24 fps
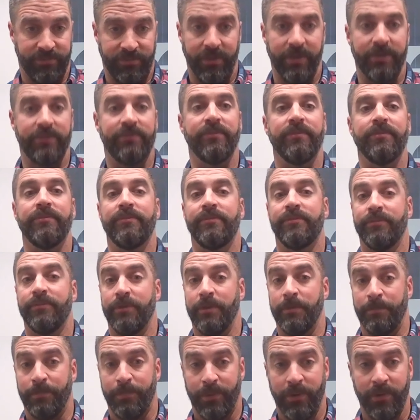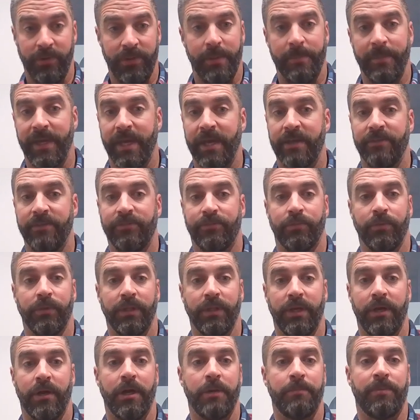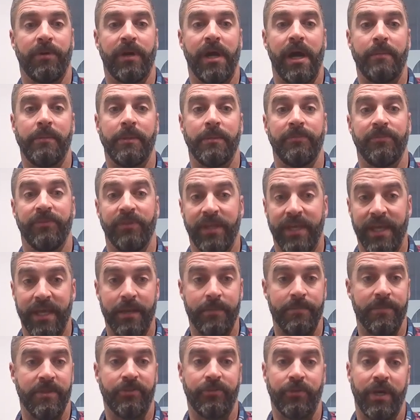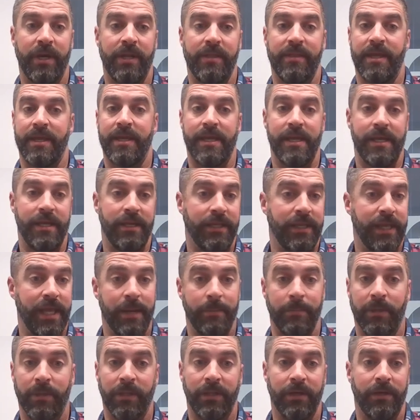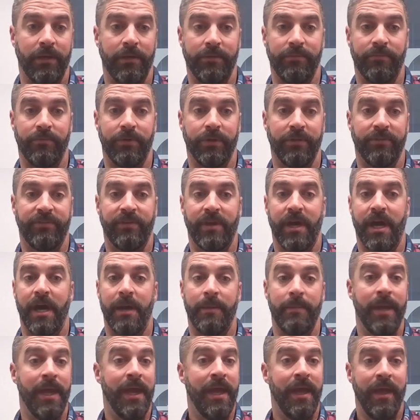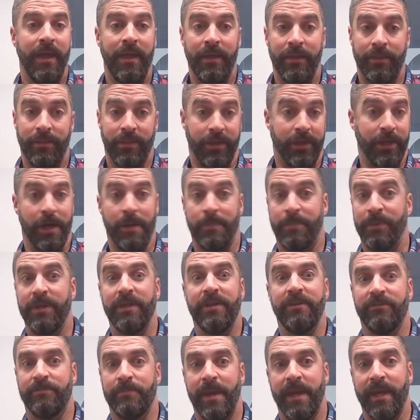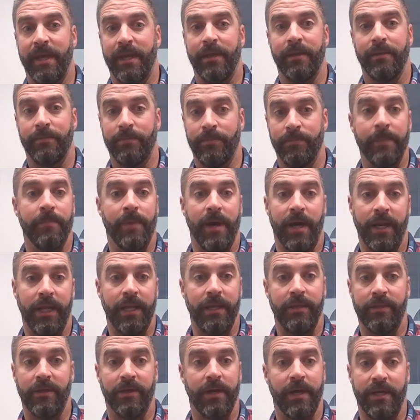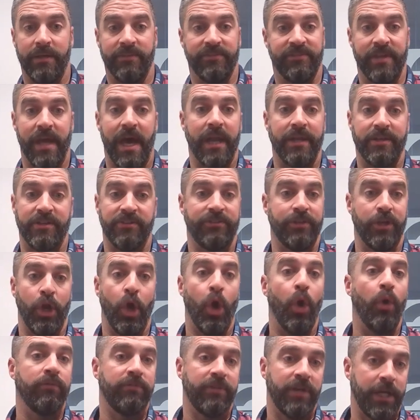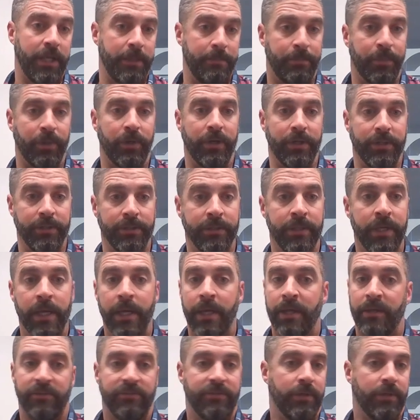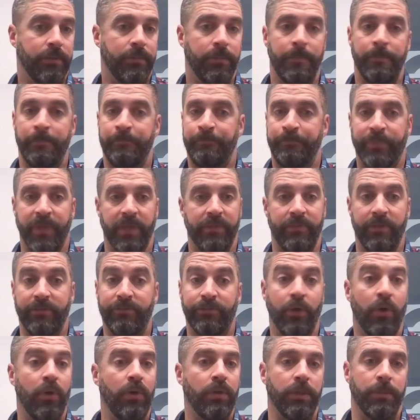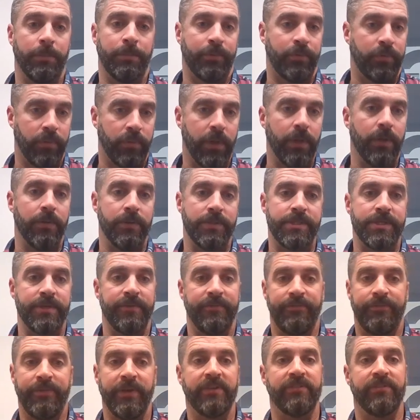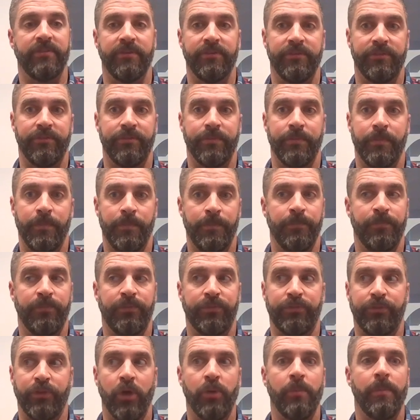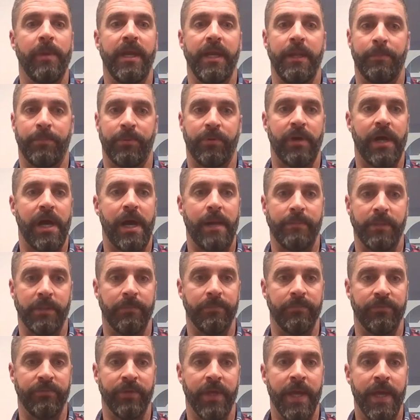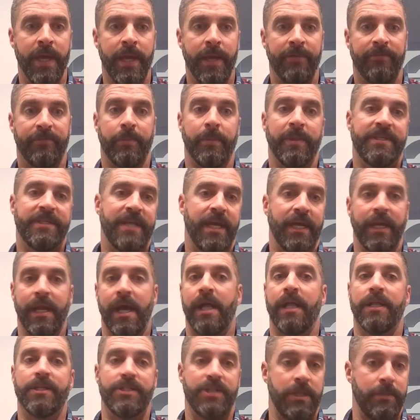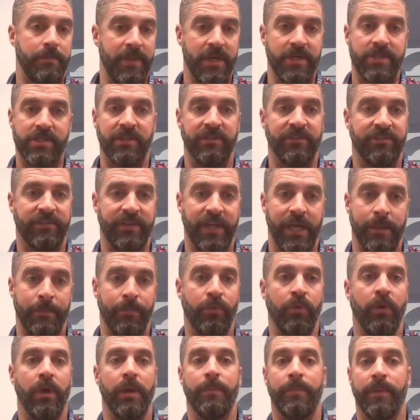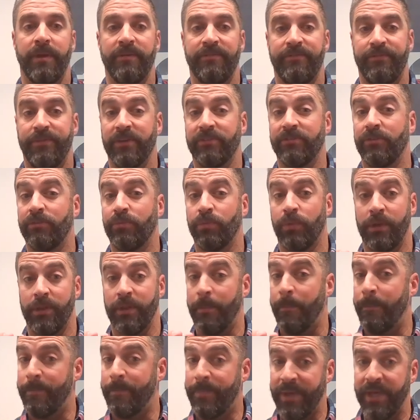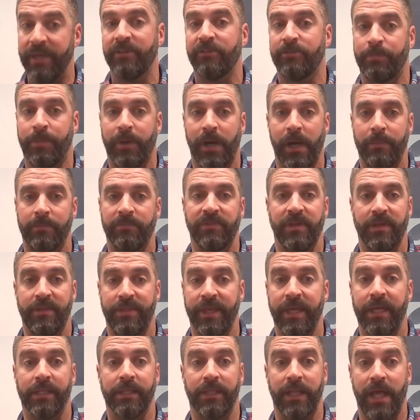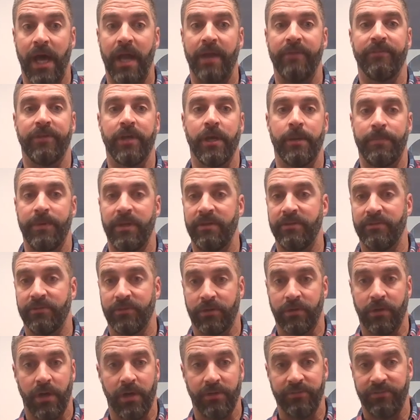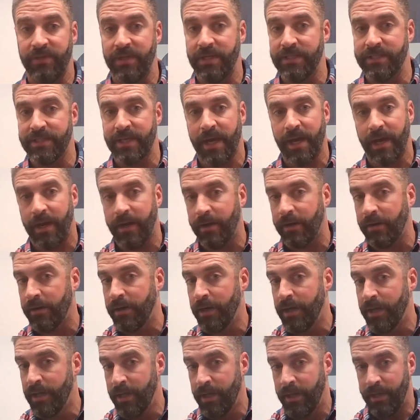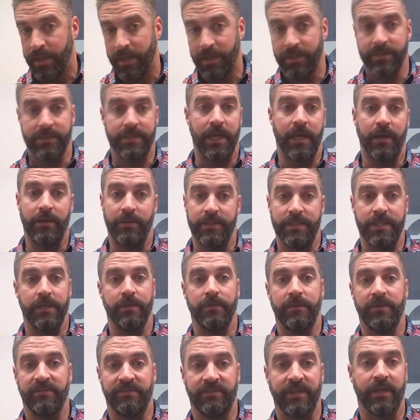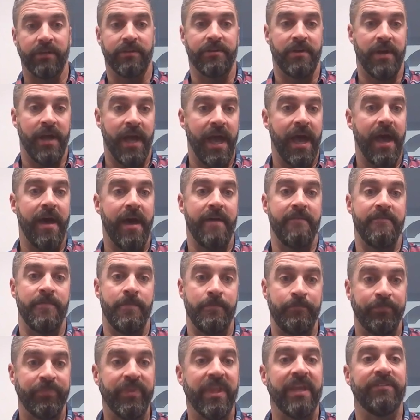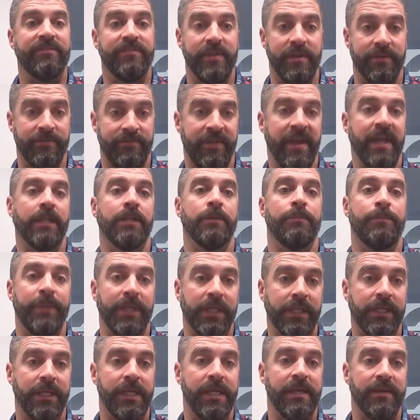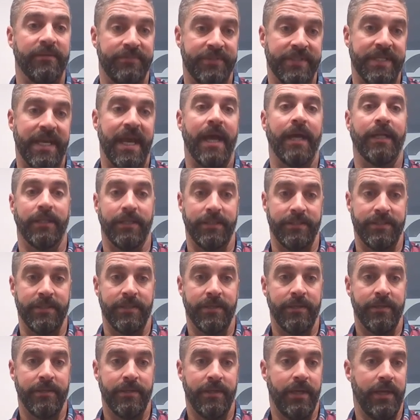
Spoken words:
citizens, put them against really hard problems, get them the training they need, get them cleared in real time. The company is making money. It's not just an overhead burden. So this whole approach fixes so many problems from a technology and mission standpoint, but it fixes one of the biggest problems I think a lot of companies across the entire Intel and DoD sector have. It's the availability of talent.